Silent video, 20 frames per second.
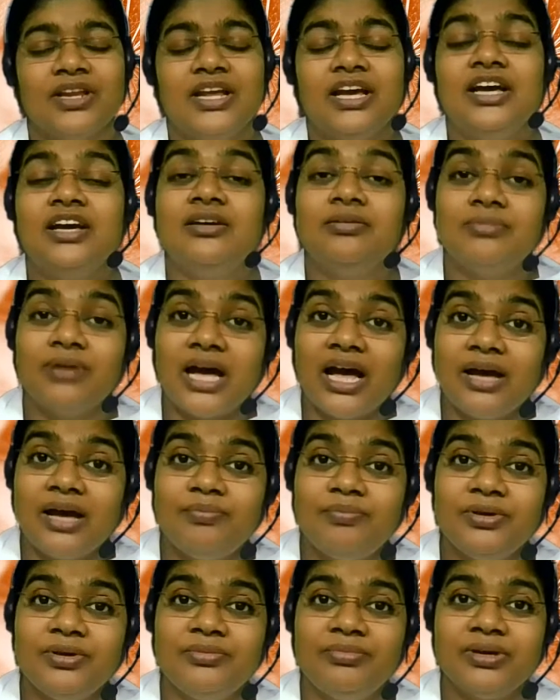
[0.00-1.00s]
I'm
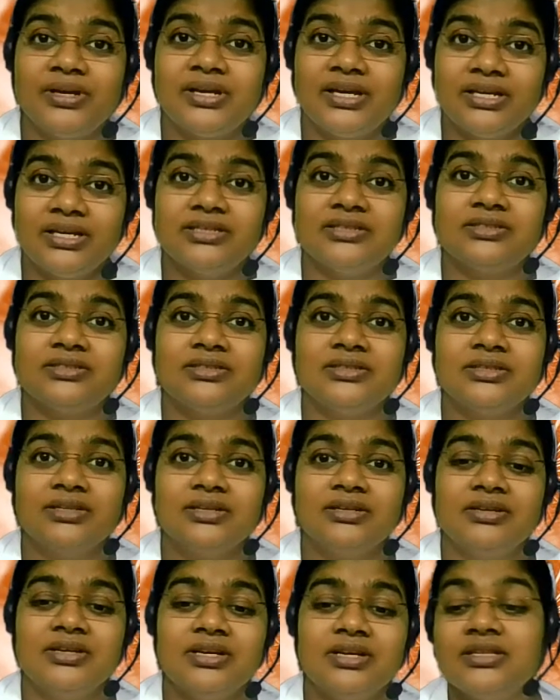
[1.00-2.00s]
happy because
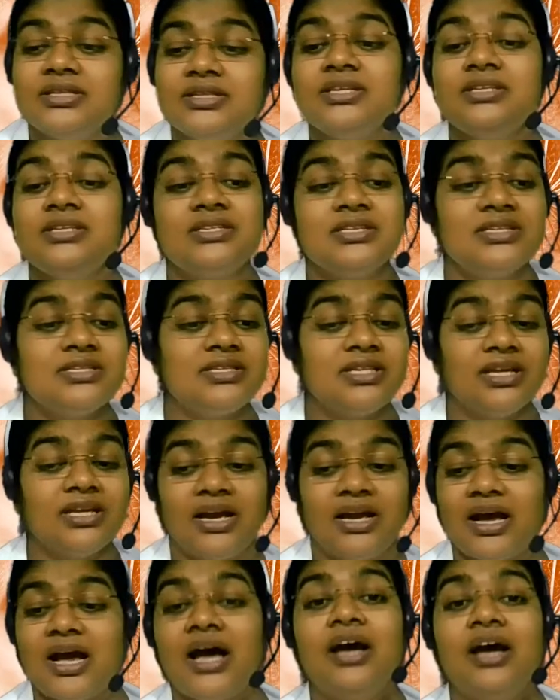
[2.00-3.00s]
this is the
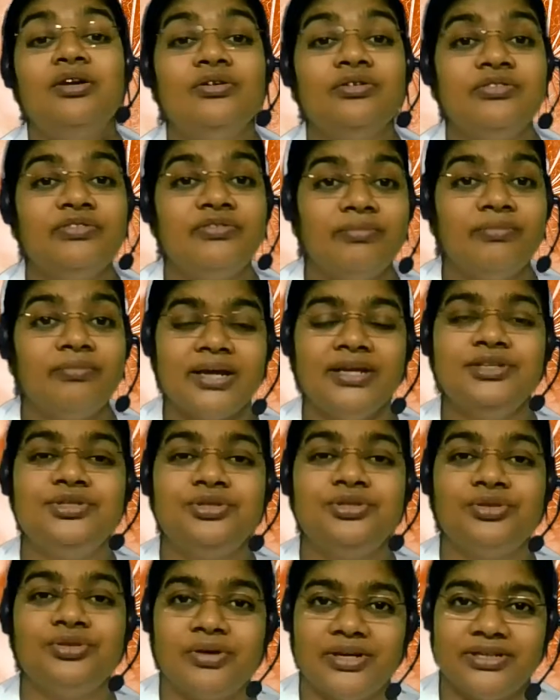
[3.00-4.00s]
car of my
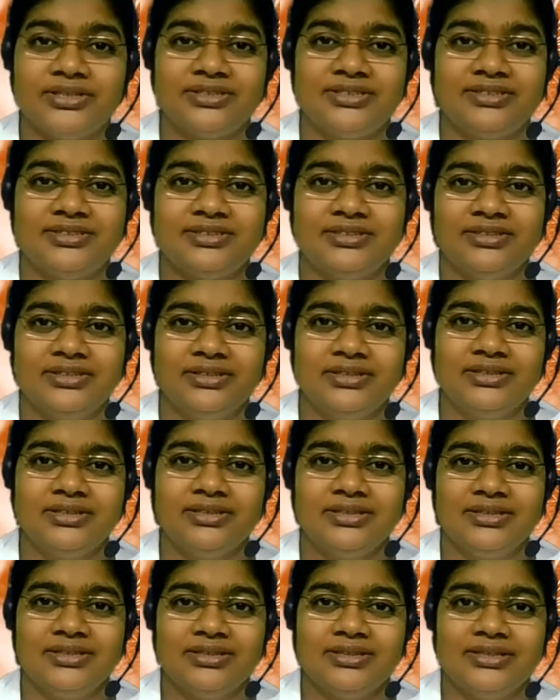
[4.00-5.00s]
choice.
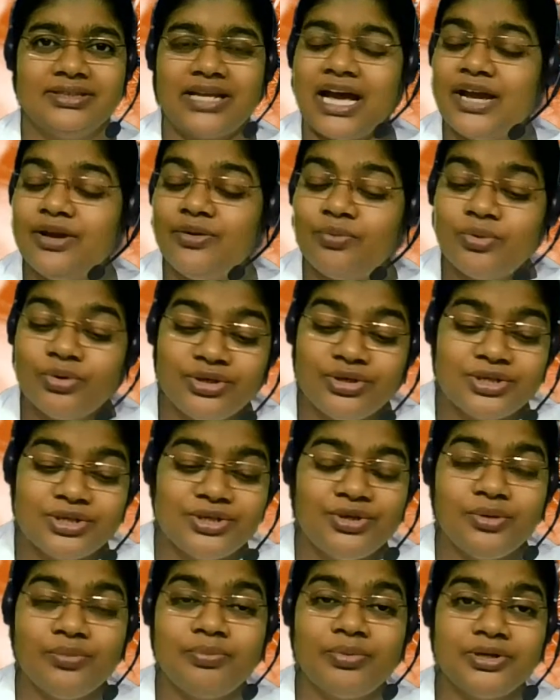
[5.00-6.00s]
I
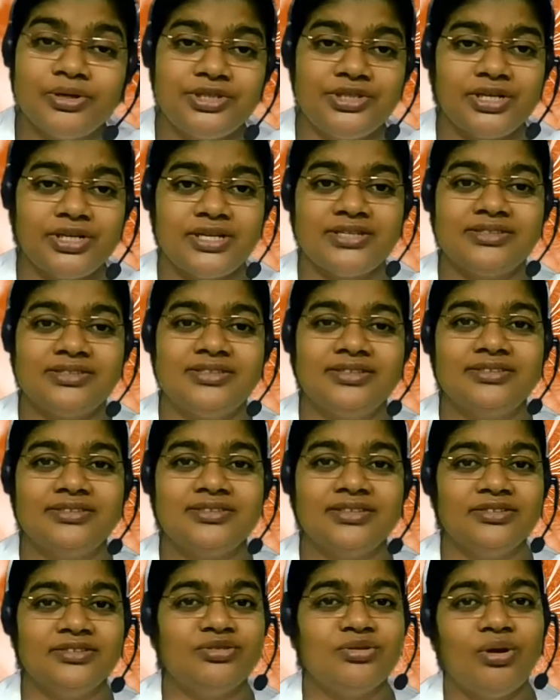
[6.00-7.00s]
wanted to purchase this
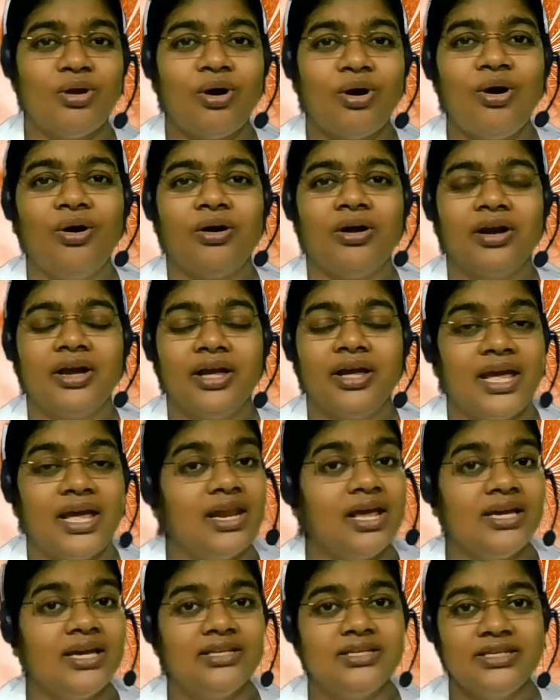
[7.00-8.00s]
since long,
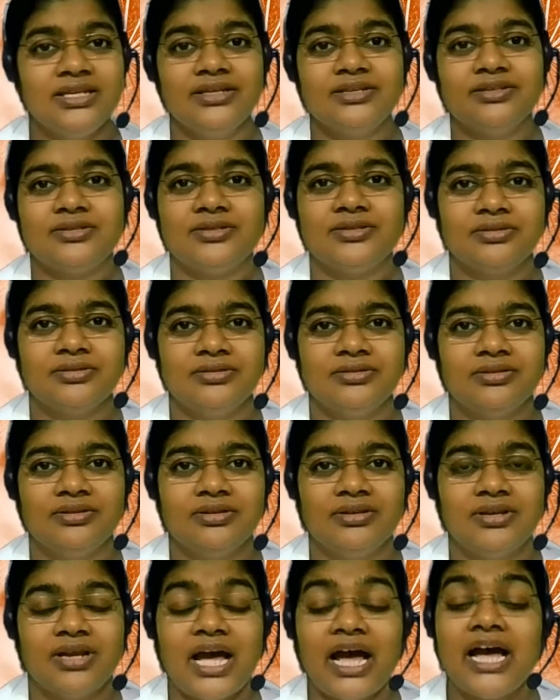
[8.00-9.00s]
and I did.
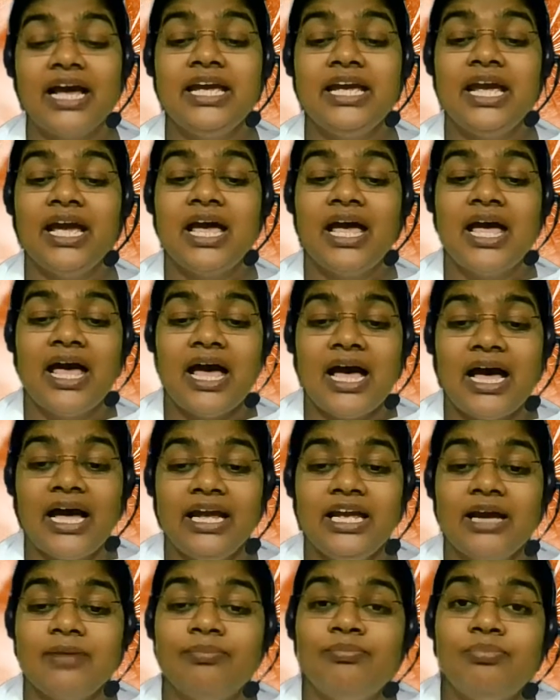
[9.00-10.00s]
I
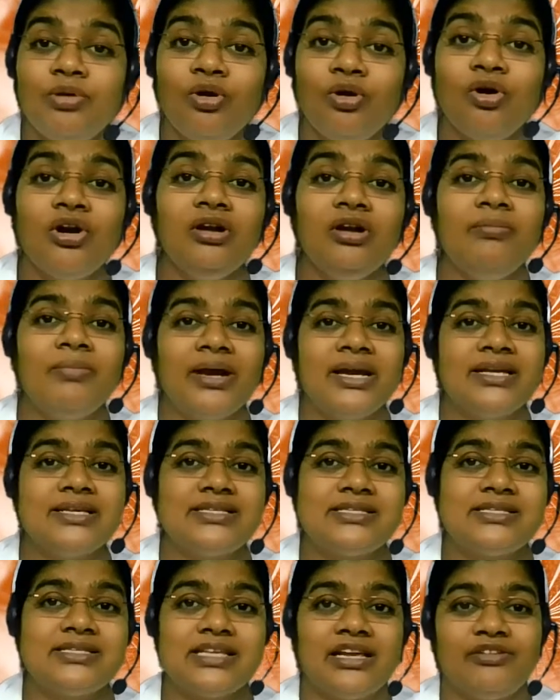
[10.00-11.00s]
I applaud
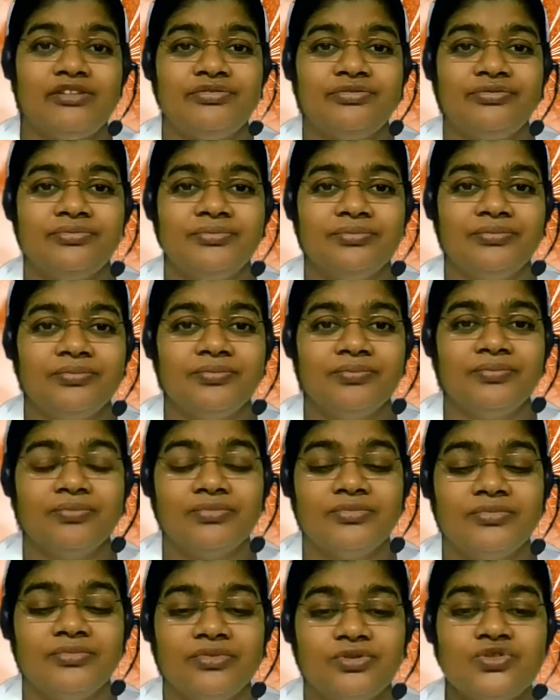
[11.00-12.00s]
myself.
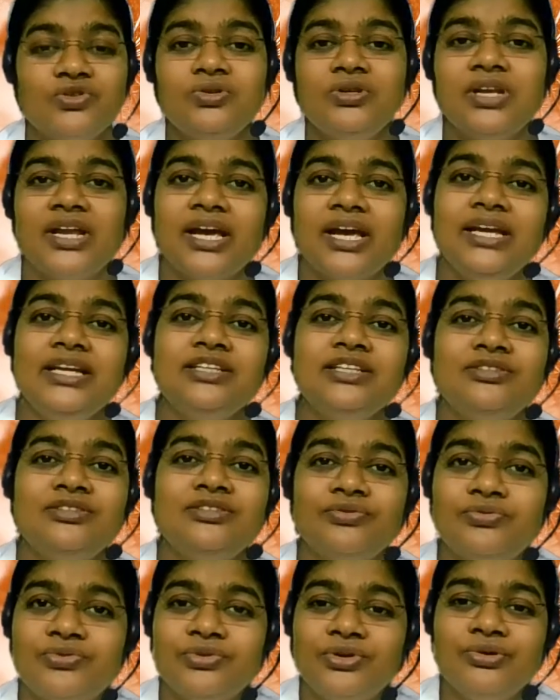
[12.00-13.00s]
So nice
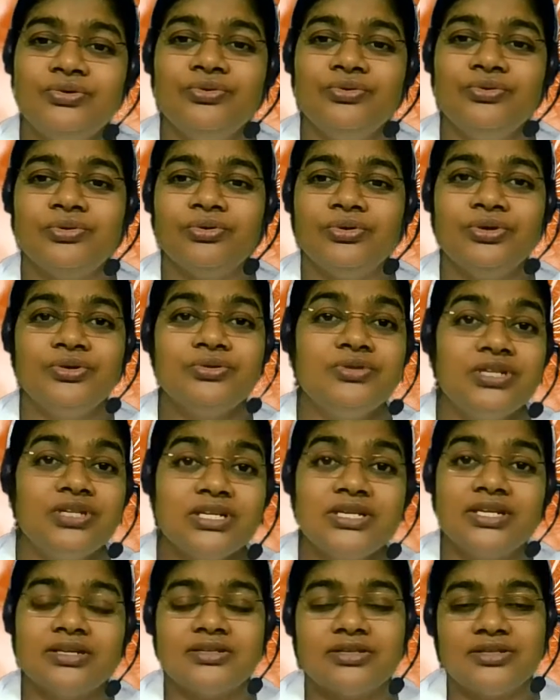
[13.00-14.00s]
of you. You
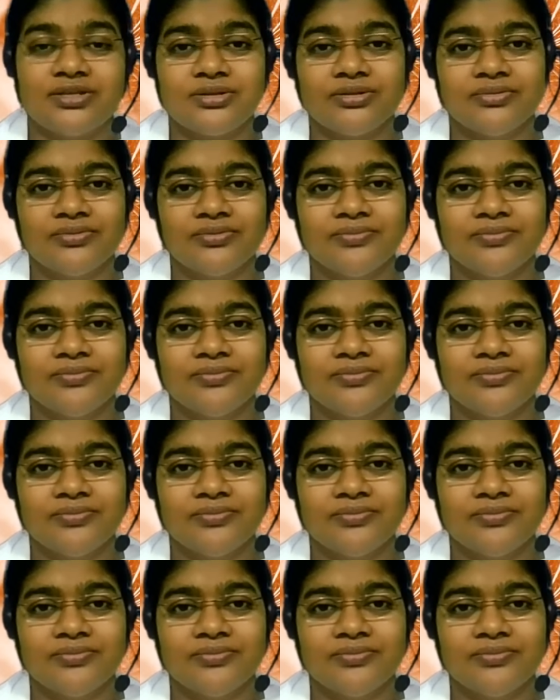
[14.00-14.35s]
did it.